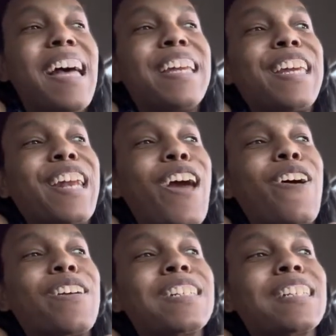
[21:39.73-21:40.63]
You
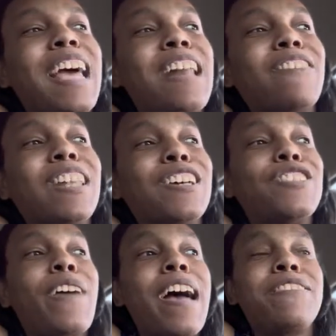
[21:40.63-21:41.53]
know, just kind of a little
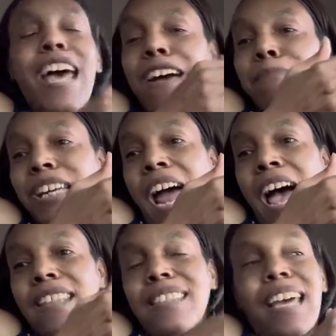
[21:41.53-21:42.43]
drive time
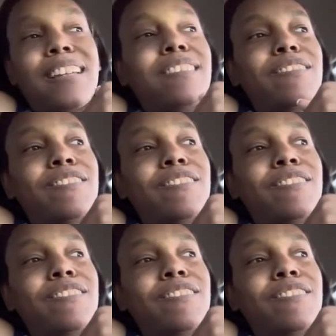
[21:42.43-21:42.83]
chat that